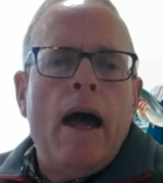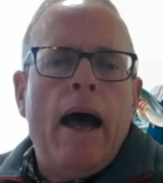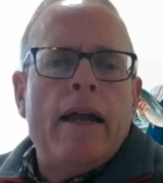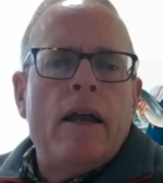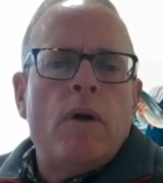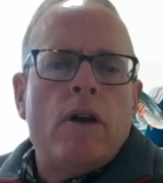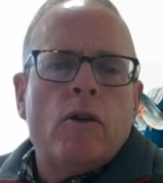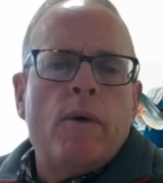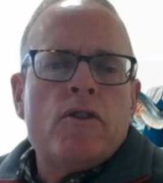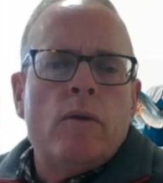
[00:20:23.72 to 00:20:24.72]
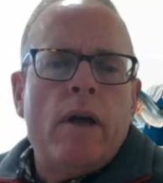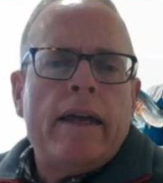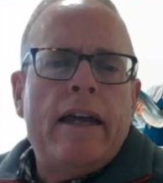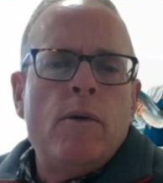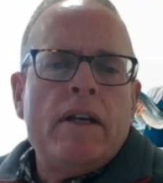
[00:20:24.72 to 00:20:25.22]
Another question,
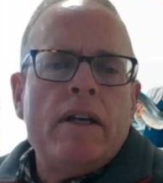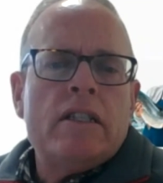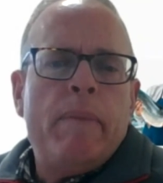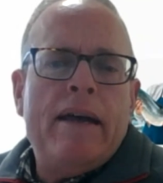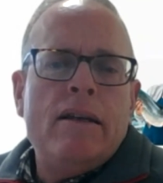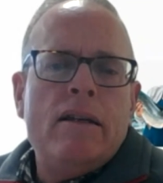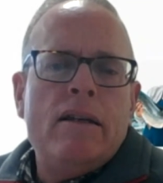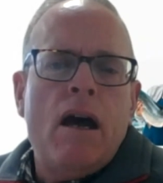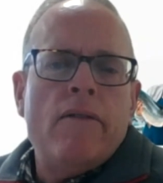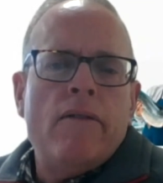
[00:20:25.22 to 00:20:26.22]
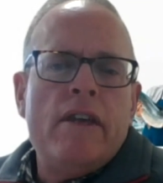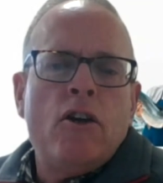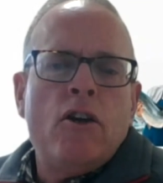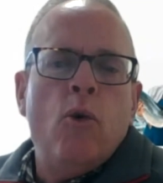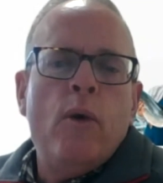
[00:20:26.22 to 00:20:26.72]
can you expand on the
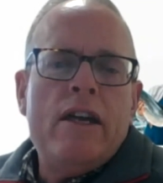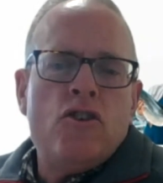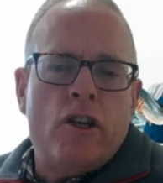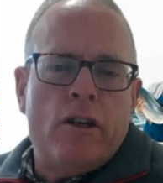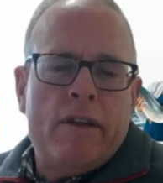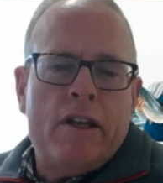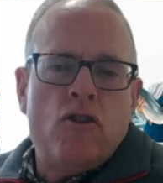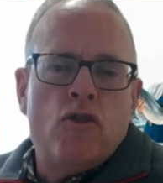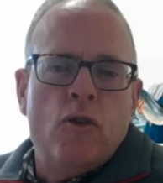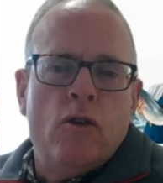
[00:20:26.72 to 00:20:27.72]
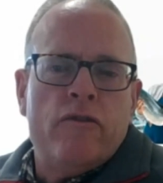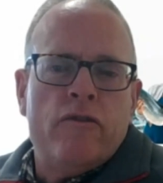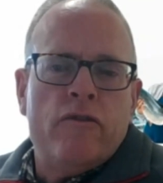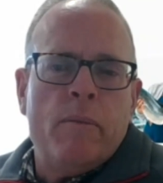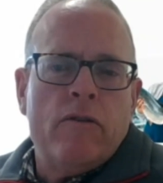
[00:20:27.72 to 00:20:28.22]
equation that you showed
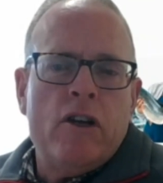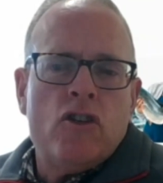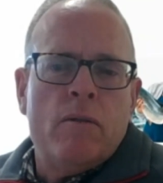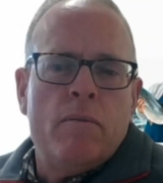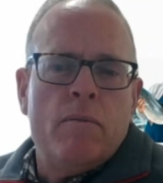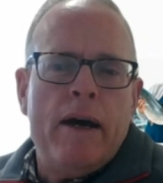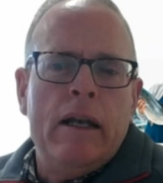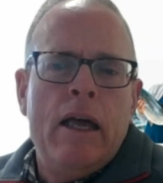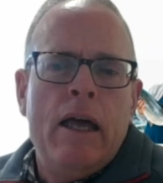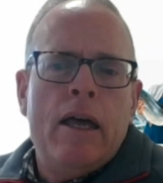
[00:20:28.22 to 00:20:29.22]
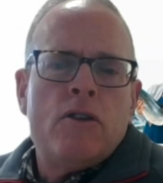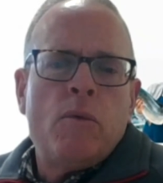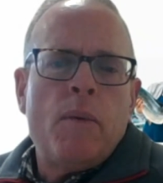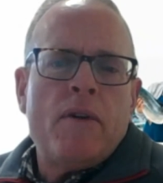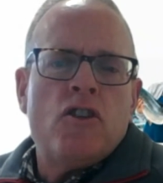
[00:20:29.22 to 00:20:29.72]
for the migration model?
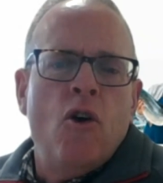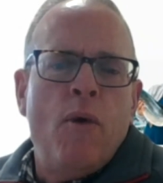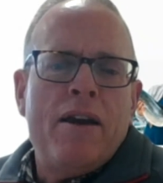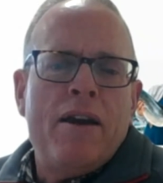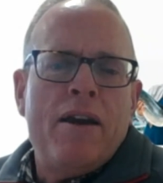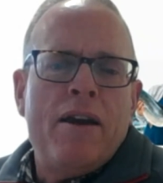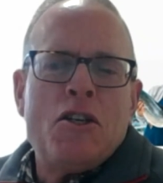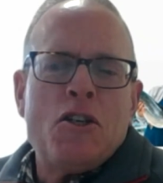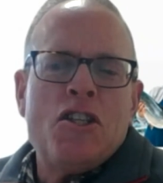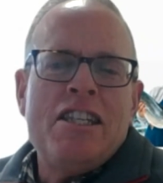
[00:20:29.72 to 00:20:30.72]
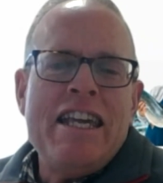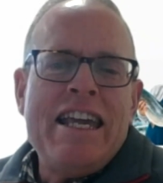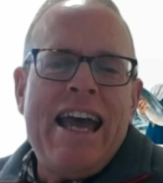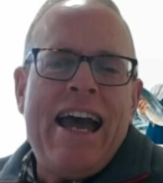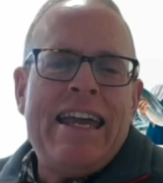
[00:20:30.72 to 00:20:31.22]
Somebody wants to know, what exactly does
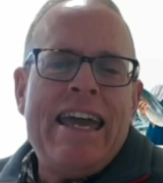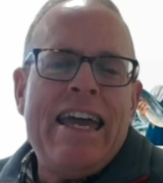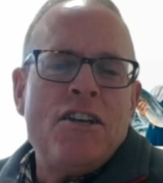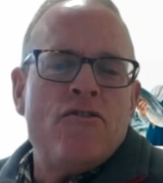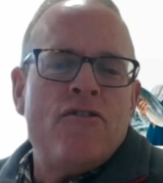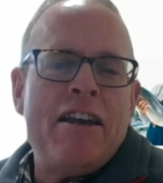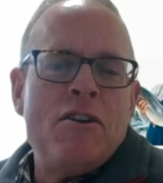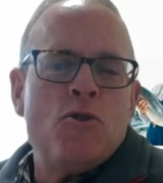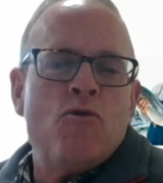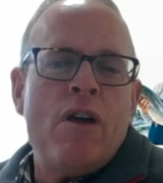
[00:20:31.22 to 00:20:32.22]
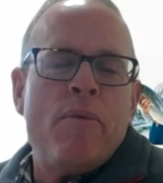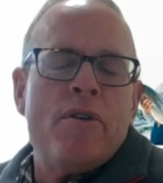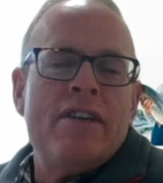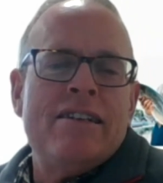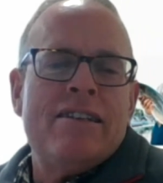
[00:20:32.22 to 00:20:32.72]
C and H values
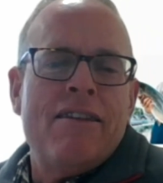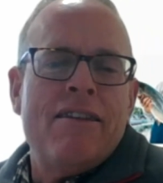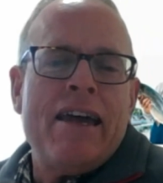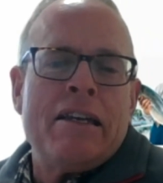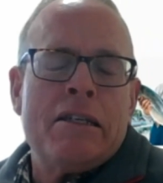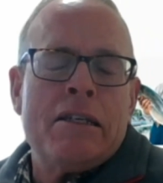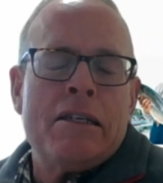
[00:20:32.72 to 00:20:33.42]
represent in that?